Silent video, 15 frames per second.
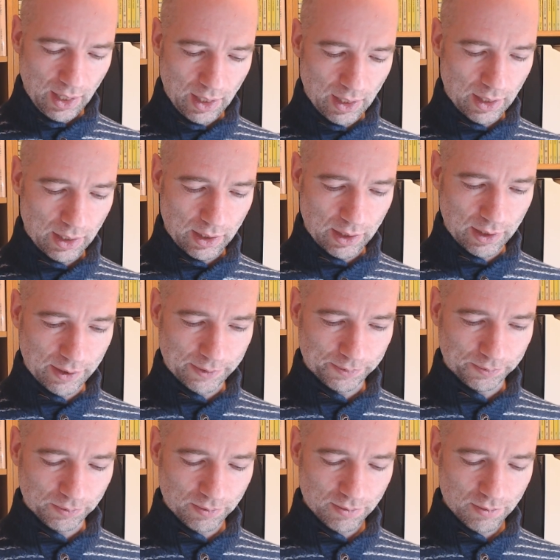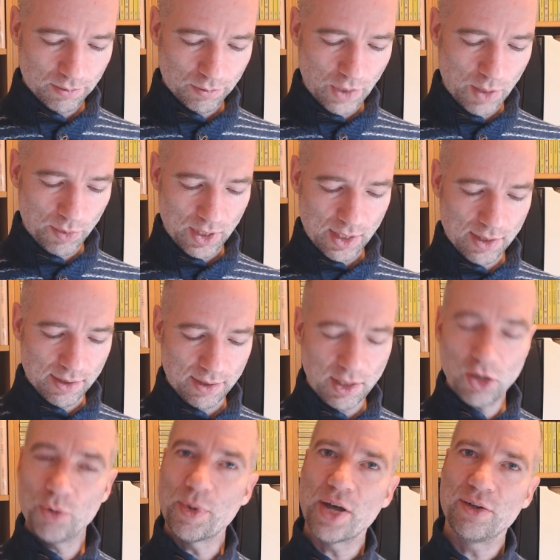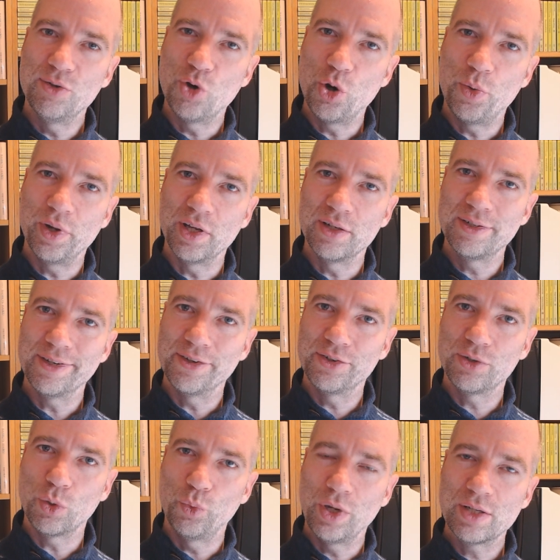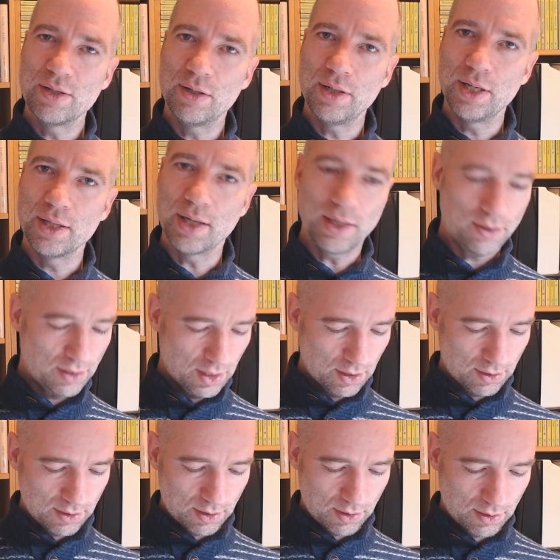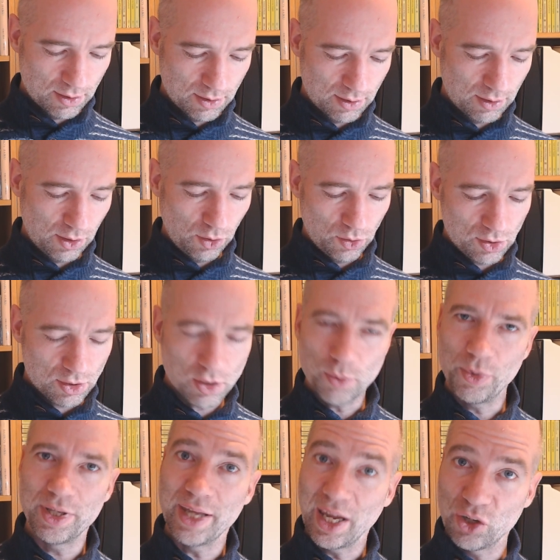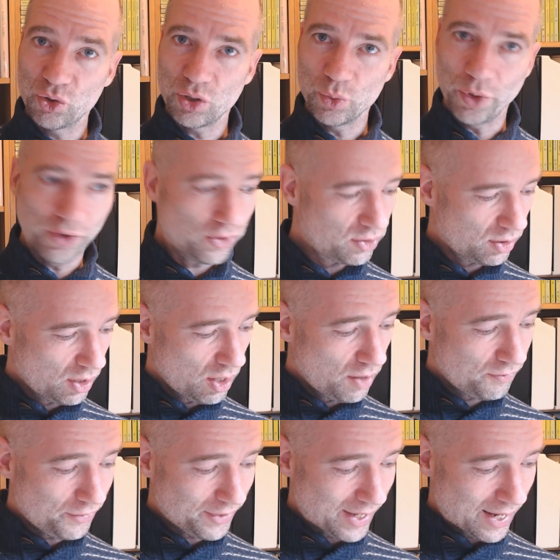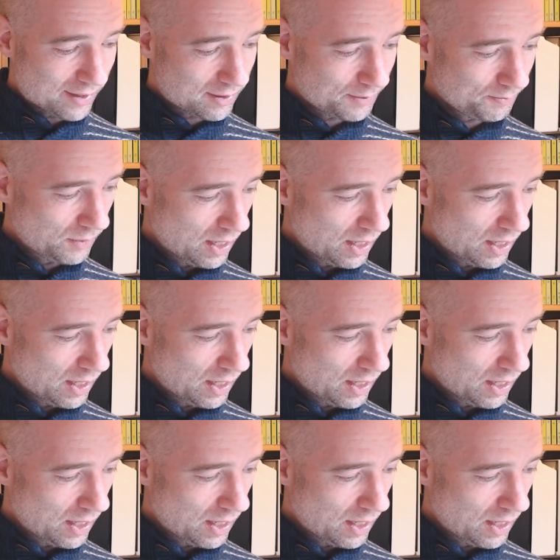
Maybe they didn't hear about Norway until so recently that they just used some of the extra ones for that.